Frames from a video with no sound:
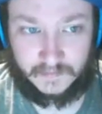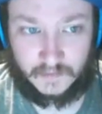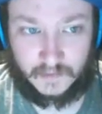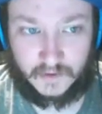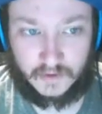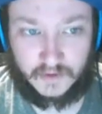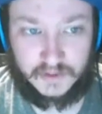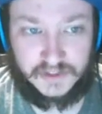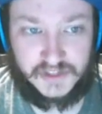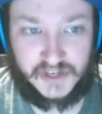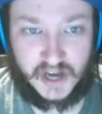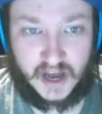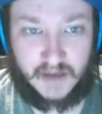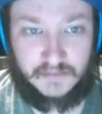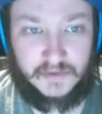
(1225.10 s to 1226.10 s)
Good
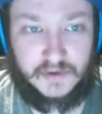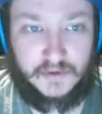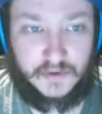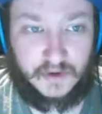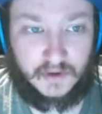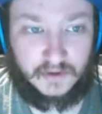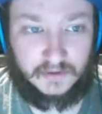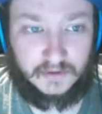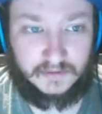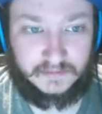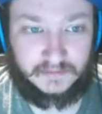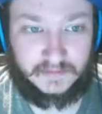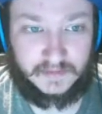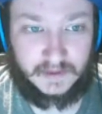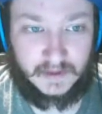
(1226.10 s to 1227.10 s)
job, Noodle.
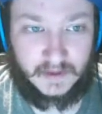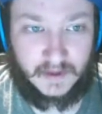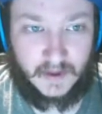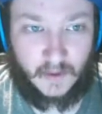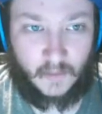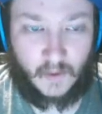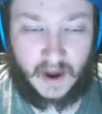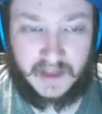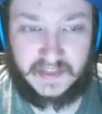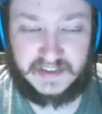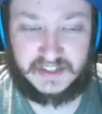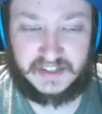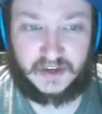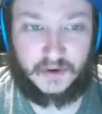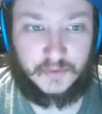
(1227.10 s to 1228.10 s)
Why this
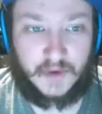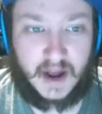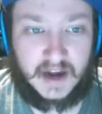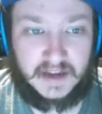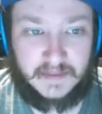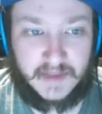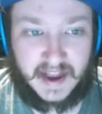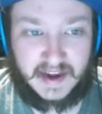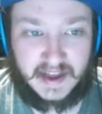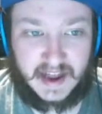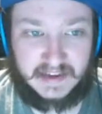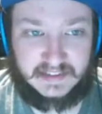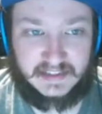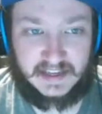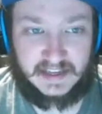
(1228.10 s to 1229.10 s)
karate man had
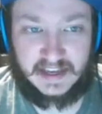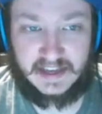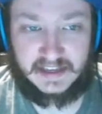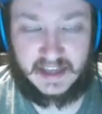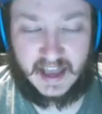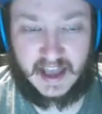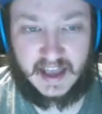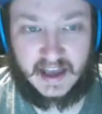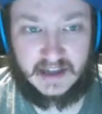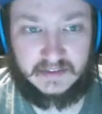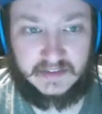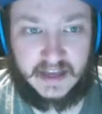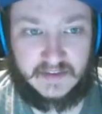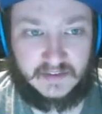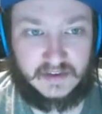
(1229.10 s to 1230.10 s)
an Inkay, I'll
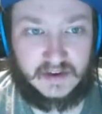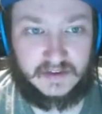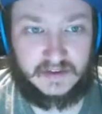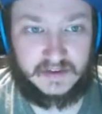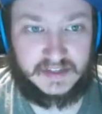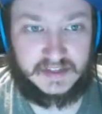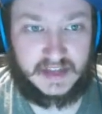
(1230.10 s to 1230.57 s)
never understand.